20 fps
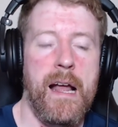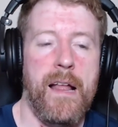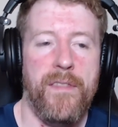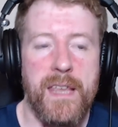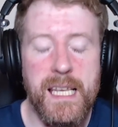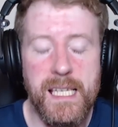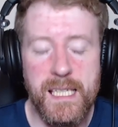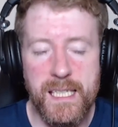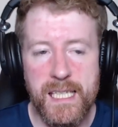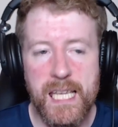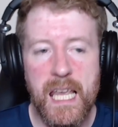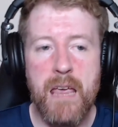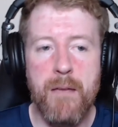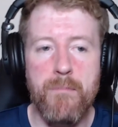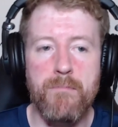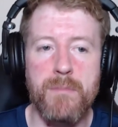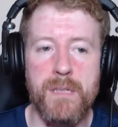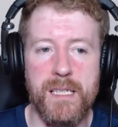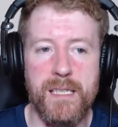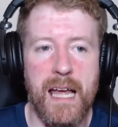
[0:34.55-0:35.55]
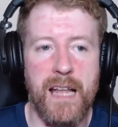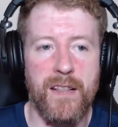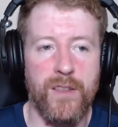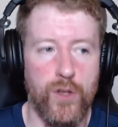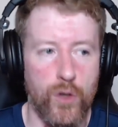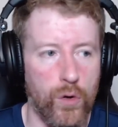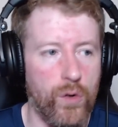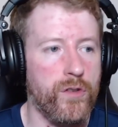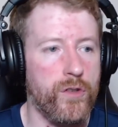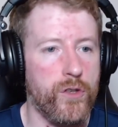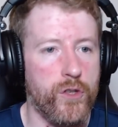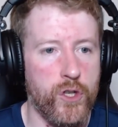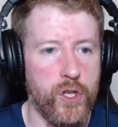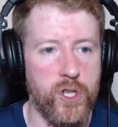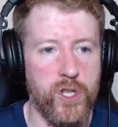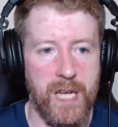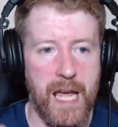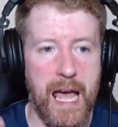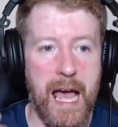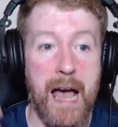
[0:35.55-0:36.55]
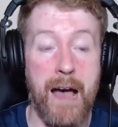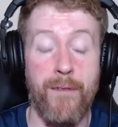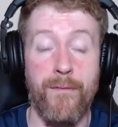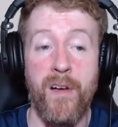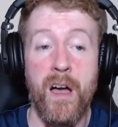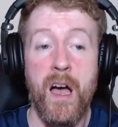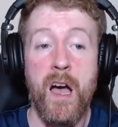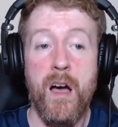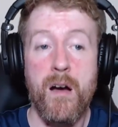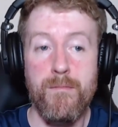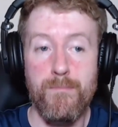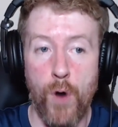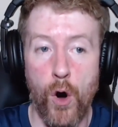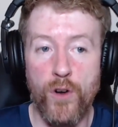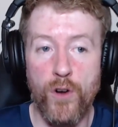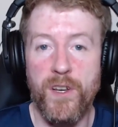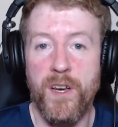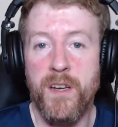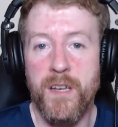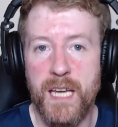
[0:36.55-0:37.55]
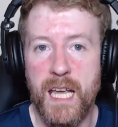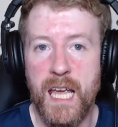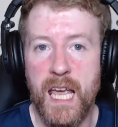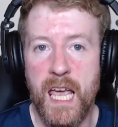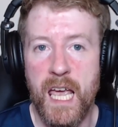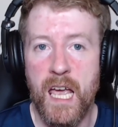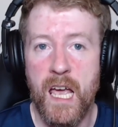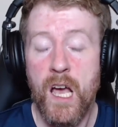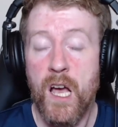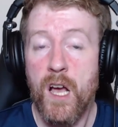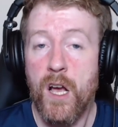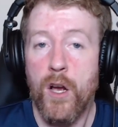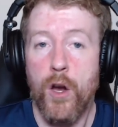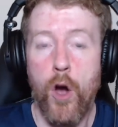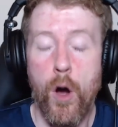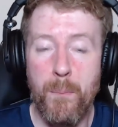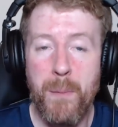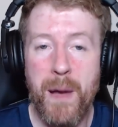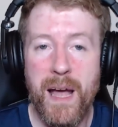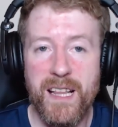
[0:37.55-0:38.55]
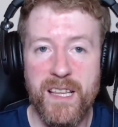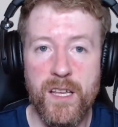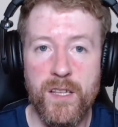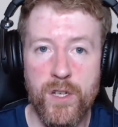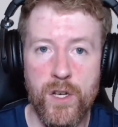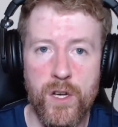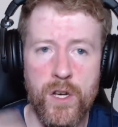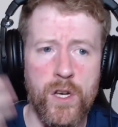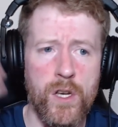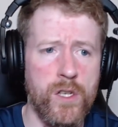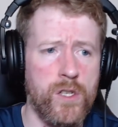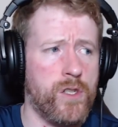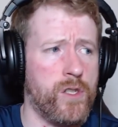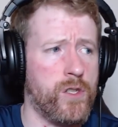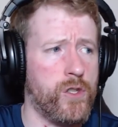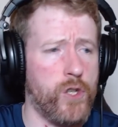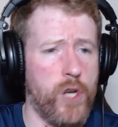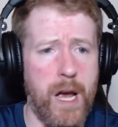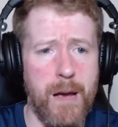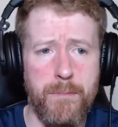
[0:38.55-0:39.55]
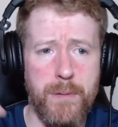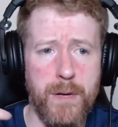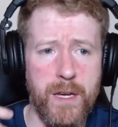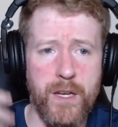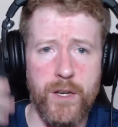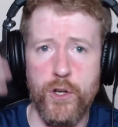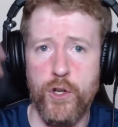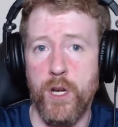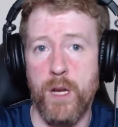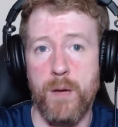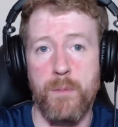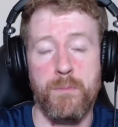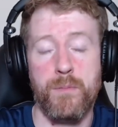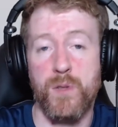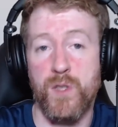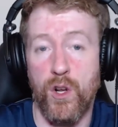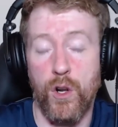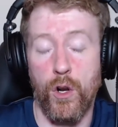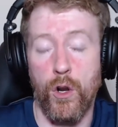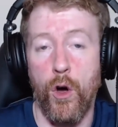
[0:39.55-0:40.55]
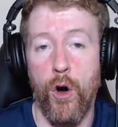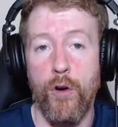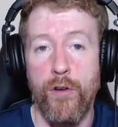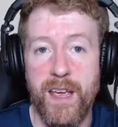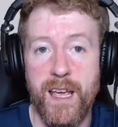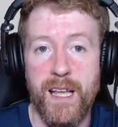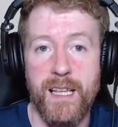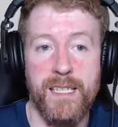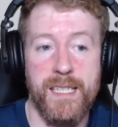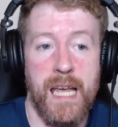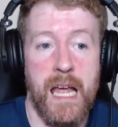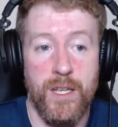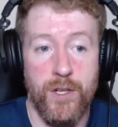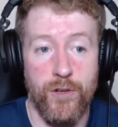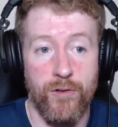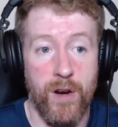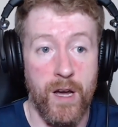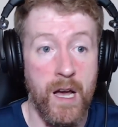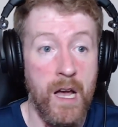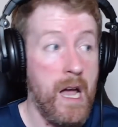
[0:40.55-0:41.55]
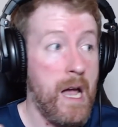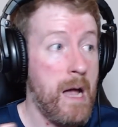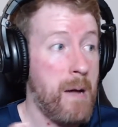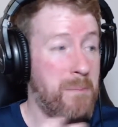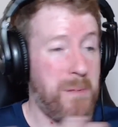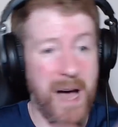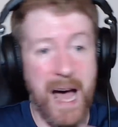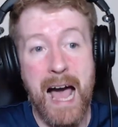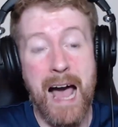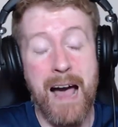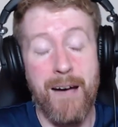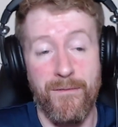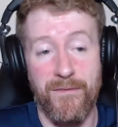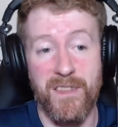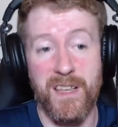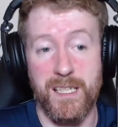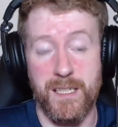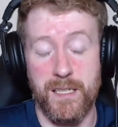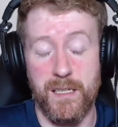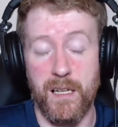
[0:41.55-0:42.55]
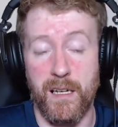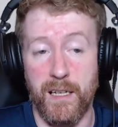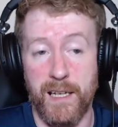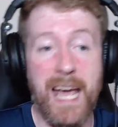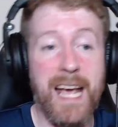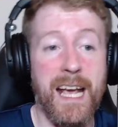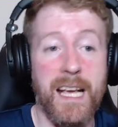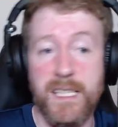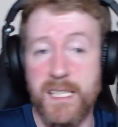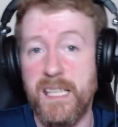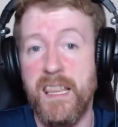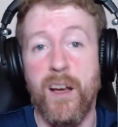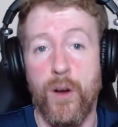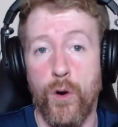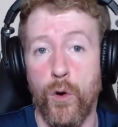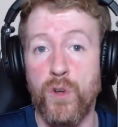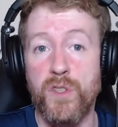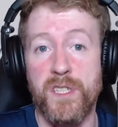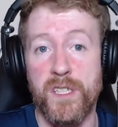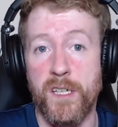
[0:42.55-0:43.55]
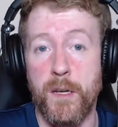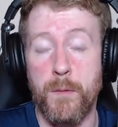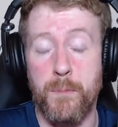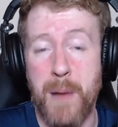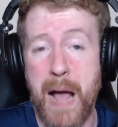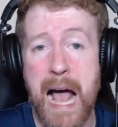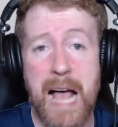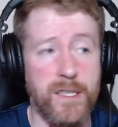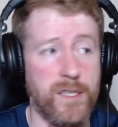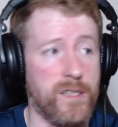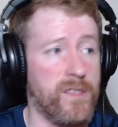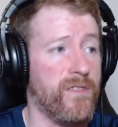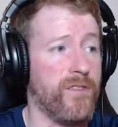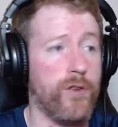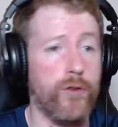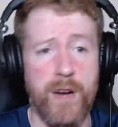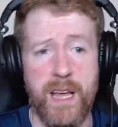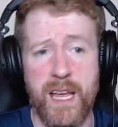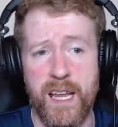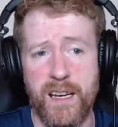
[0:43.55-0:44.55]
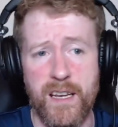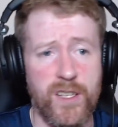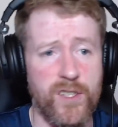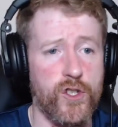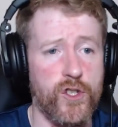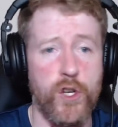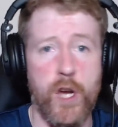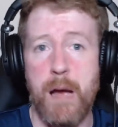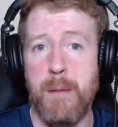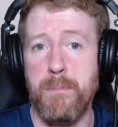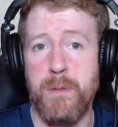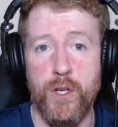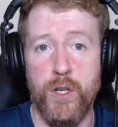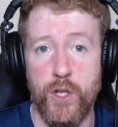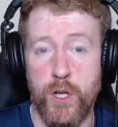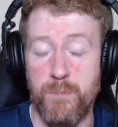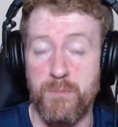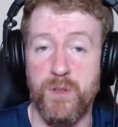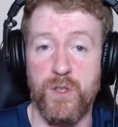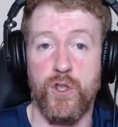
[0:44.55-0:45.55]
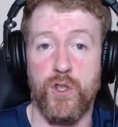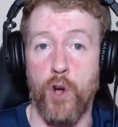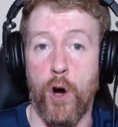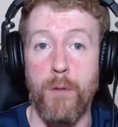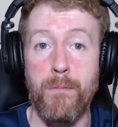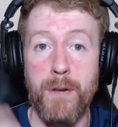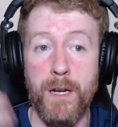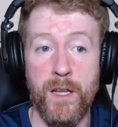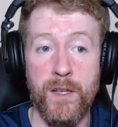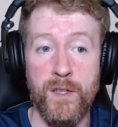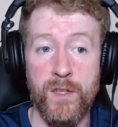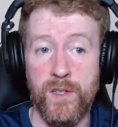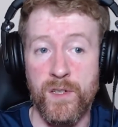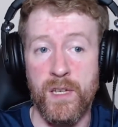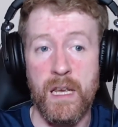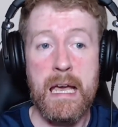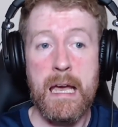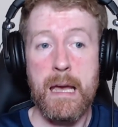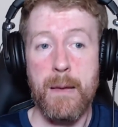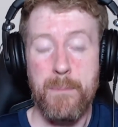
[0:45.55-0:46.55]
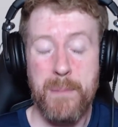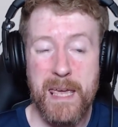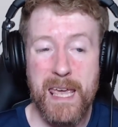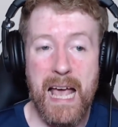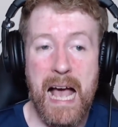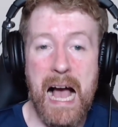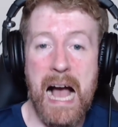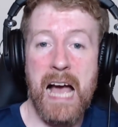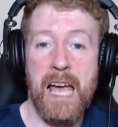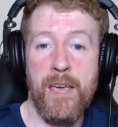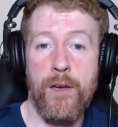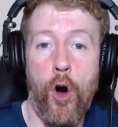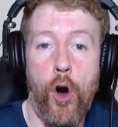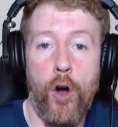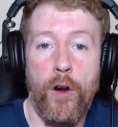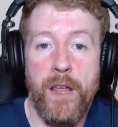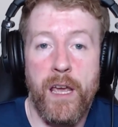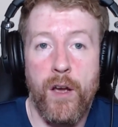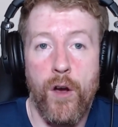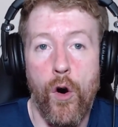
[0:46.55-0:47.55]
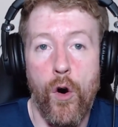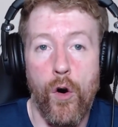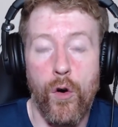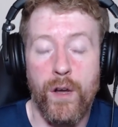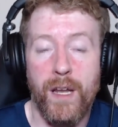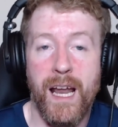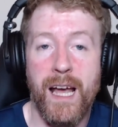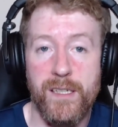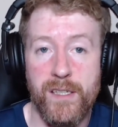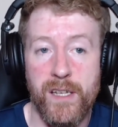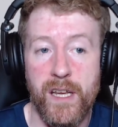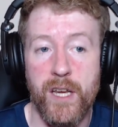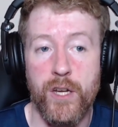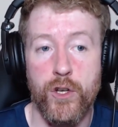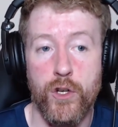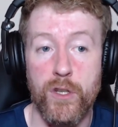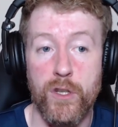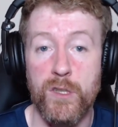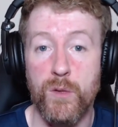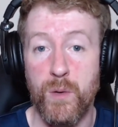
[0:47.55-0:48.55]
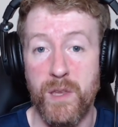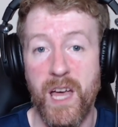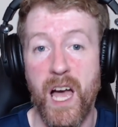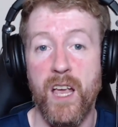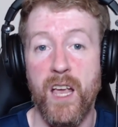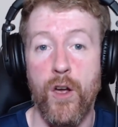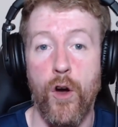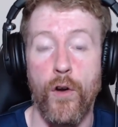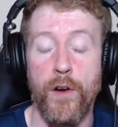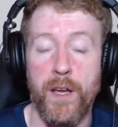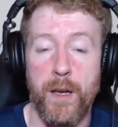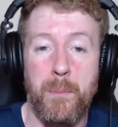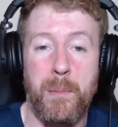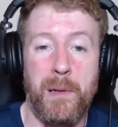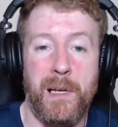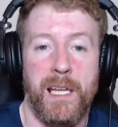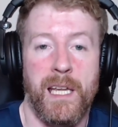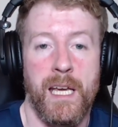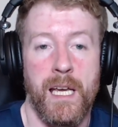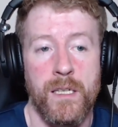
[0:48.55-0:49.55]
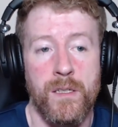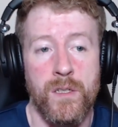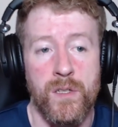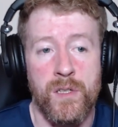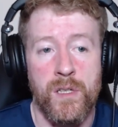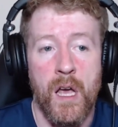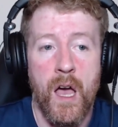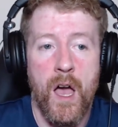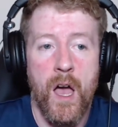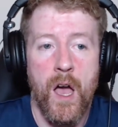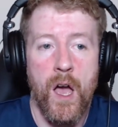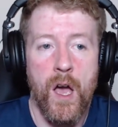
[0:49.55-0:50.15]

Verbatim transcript: These teams that don't just have modern day competitors, championships, glory, et cetera, but have this legacy that goes in the past of greatness, championships, dominance, being iconic organizations with iconic players.